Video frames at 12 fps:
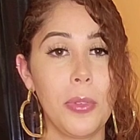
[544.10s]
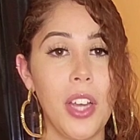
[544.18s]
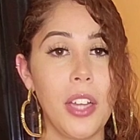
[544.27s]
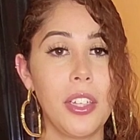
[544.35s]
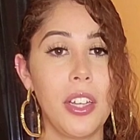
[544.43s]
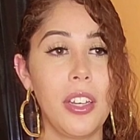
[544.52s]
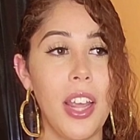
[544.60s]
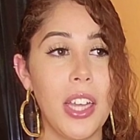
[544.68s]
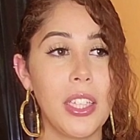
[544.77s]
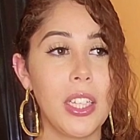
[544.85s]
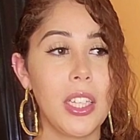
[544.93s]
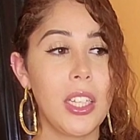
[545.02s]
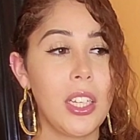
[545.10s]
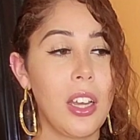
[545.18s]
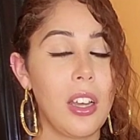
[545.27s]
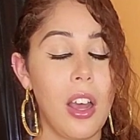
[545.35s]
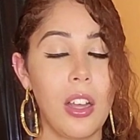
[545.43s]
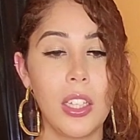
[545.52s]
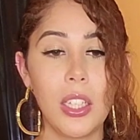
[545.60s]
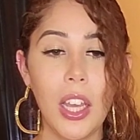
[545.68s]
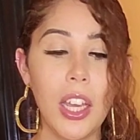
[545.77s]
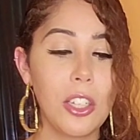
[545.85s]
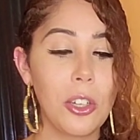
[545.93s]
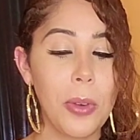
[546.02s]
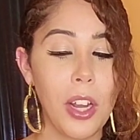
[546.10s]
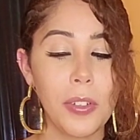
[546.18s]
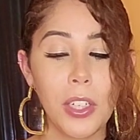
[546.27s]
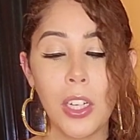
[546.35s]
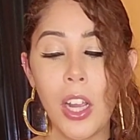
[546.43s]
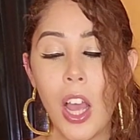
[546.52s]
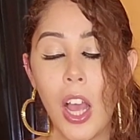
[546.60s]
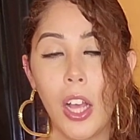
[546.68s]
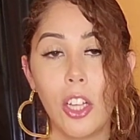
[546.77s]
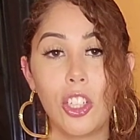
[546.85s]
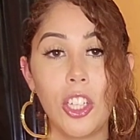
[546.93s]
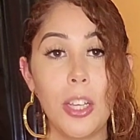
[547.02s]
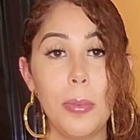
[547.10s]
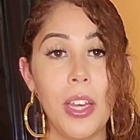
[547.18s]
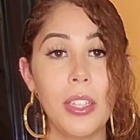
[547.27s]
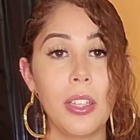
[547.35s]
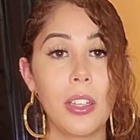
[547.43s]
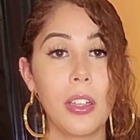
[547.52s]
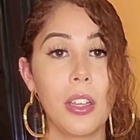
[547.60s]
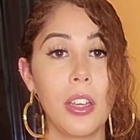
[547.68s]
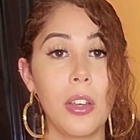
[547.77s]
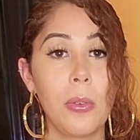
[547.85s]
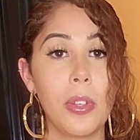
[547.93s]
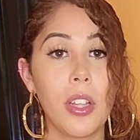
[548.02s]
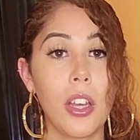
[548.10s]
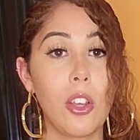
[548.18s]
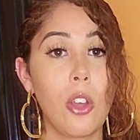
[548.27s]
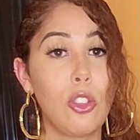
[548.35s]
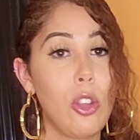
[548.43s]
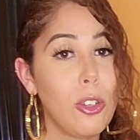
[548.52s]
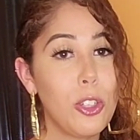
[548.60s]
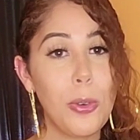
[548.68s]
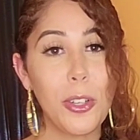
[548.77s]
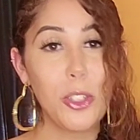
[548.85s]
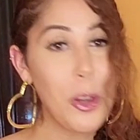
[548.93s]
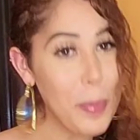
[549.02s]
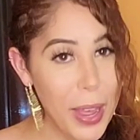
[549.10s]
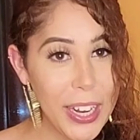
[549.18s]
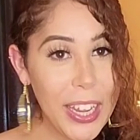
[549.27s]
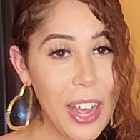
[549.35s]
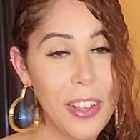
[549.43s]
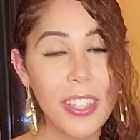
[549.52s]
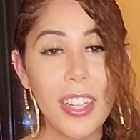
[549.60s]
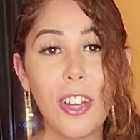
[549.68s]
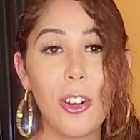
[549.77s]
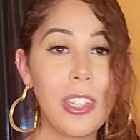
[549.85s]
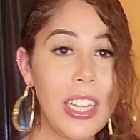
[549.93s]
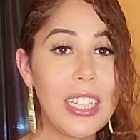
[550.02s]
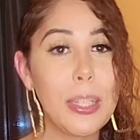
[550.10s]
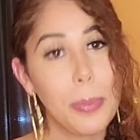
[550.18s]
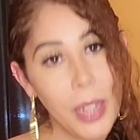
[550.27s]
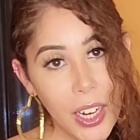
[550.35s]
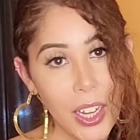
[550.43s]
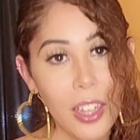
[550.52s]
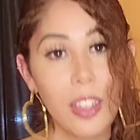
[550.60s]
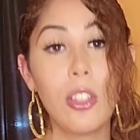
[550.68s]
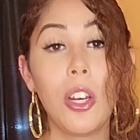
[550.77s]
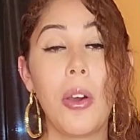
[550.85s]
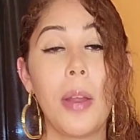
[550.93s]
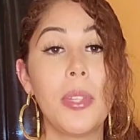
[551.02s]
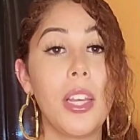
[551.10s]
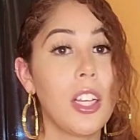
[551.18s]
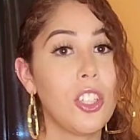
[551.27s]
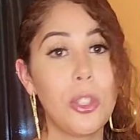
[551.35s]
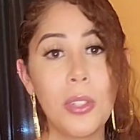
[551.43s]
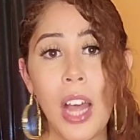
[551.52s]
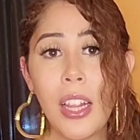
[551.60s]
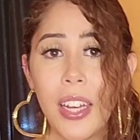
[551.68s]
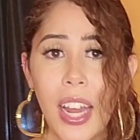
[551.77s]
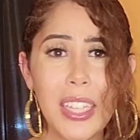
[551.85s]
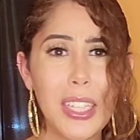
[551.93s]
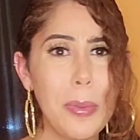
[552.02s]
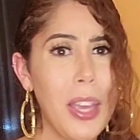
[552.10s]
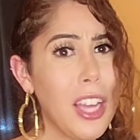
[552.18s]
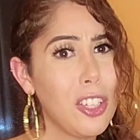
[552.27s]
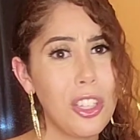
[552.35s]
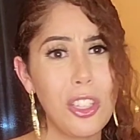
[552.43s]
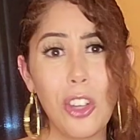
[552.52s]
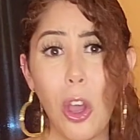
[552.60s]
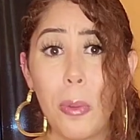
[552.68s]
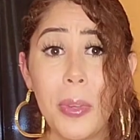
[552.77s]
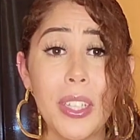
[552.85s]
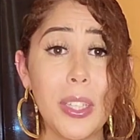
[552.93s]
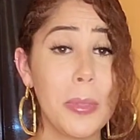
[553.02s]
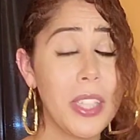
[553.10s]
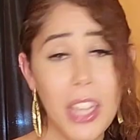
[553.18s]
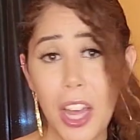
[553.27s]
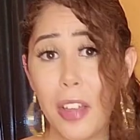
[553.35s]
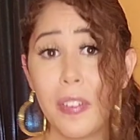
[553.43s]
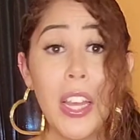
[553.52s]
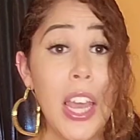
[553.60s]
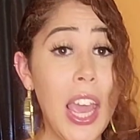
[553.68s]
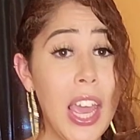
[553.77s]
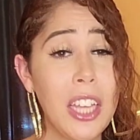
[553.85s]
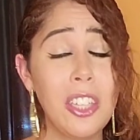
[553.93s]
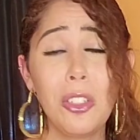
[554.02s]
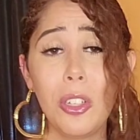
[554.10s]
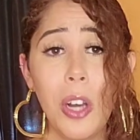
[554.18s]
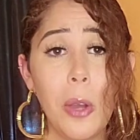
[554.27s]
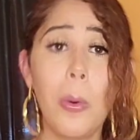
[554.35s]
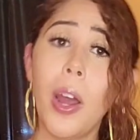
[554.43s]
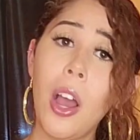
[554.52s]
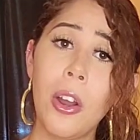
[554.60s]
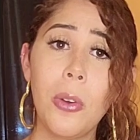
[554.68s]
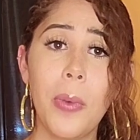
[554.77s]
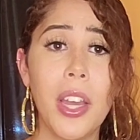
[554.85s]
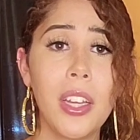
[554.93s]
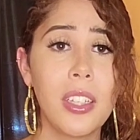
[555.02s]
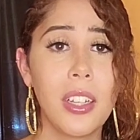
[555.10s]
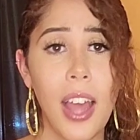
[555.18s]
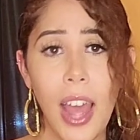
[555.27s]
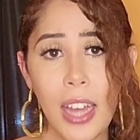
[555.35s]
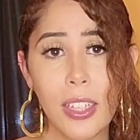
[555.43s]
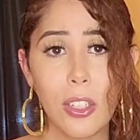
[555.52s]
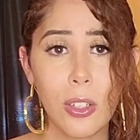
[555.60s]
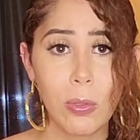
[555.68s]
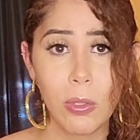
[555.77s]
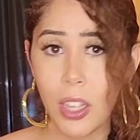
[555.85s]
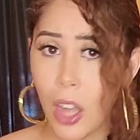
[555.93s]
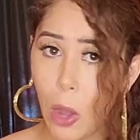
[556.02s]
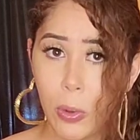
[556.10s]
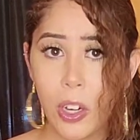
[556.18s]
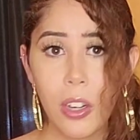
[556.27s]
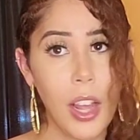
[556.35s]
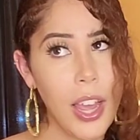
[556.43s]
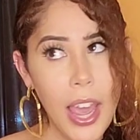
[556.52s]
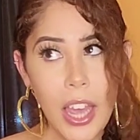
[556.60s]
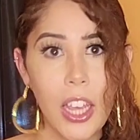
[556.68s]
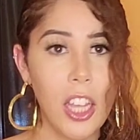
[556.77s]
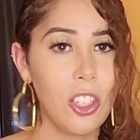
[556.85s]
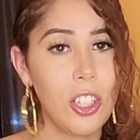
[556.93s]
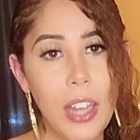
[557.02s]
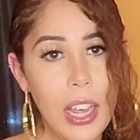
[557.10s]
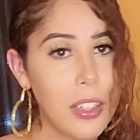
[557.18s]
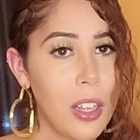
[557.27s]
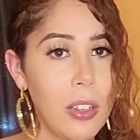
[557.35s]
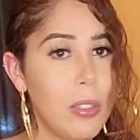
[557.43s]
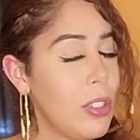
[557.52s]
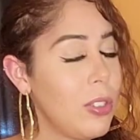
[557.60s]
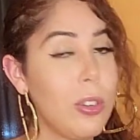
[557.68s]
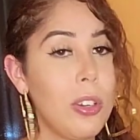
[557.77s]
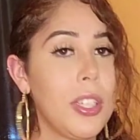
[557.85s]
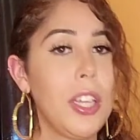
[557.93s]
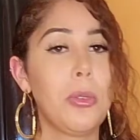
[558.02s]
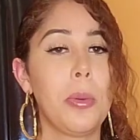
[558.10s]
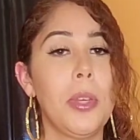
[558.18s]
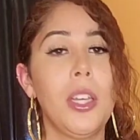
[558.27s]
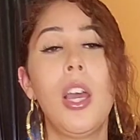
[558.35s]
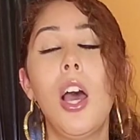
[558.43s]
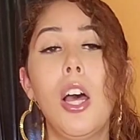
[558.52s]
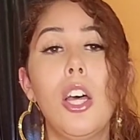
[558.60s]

we got done dancing on stage or whatever, she basically was like, don't you want your money? I was like, girl, let's split it, you know what I'm saying? Because she was hella nice to me, and she showed me some stuff, and you know, went on her way to like ask the owner, like, hey, can she dance on, you know, stage with me?